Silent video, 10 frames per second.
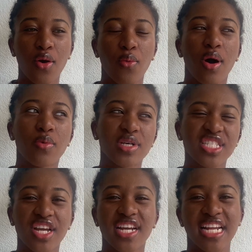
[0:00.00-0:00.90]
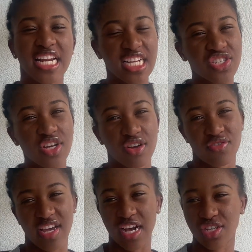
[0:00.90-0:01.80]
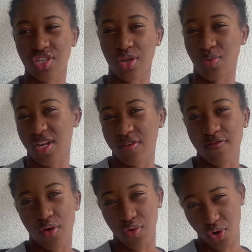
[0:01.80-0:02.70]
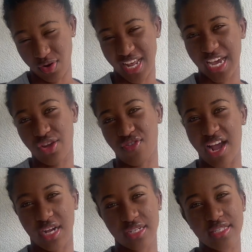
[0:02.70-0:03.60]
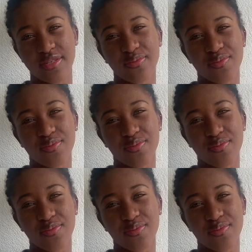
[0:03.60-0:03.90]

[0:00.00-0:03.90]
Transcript: What was your initial reaction when you found out that you ranked?